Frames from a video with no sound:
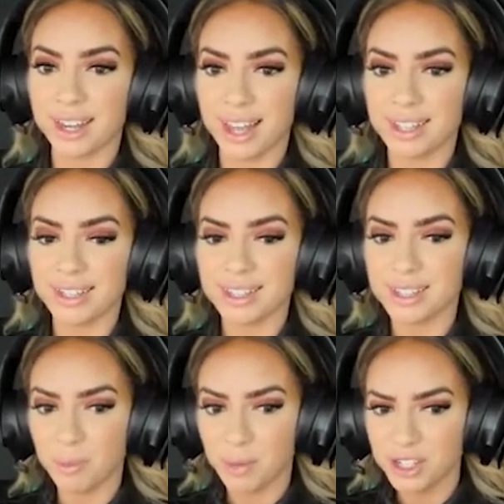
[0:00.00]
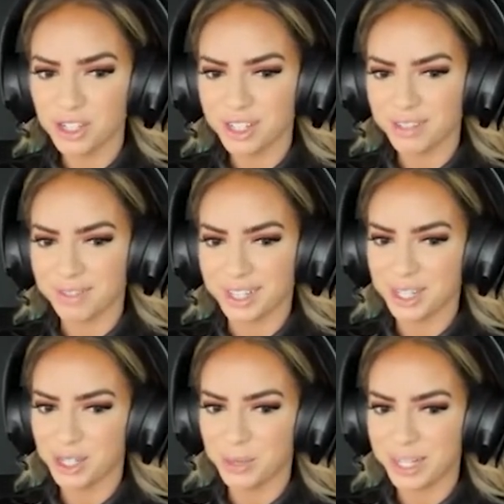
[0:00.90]
Yes, someone should
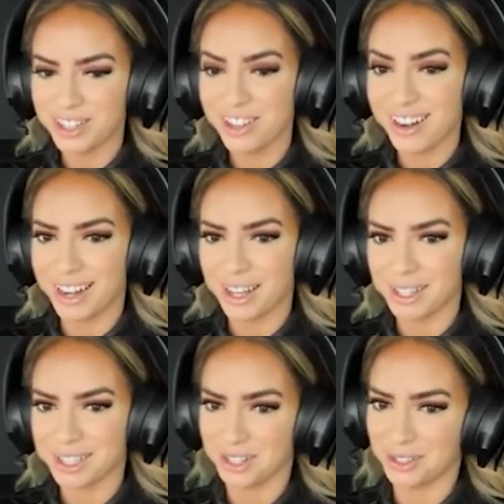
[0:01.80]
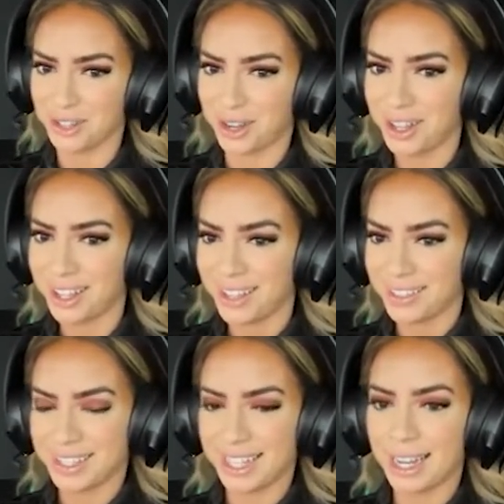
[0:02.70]
invent tweezer nail extensions. Y'all,
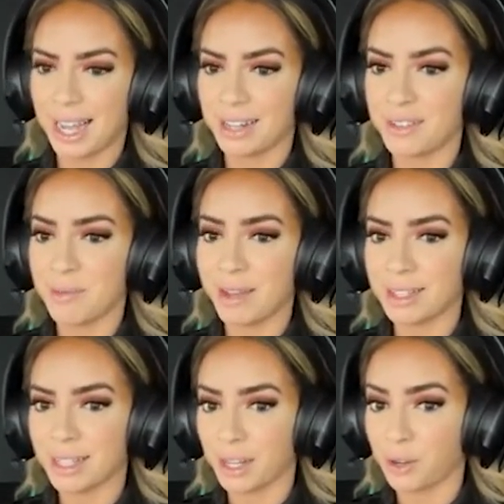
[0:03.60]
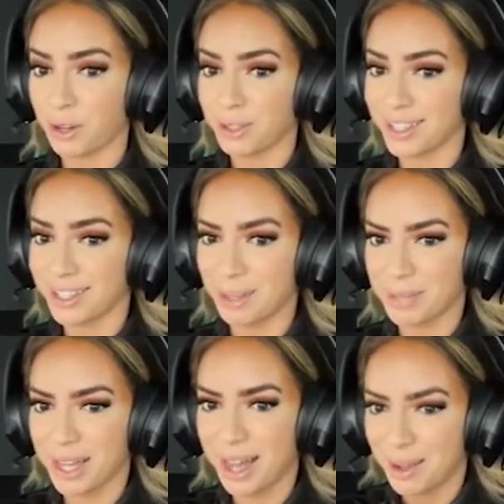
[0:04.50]
that's like kind of amazing and gross at the same
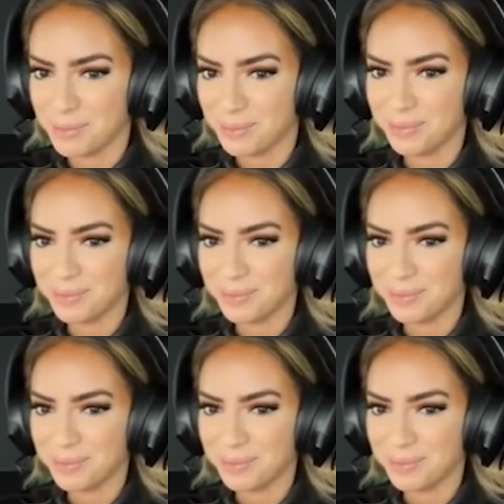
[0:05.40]
time.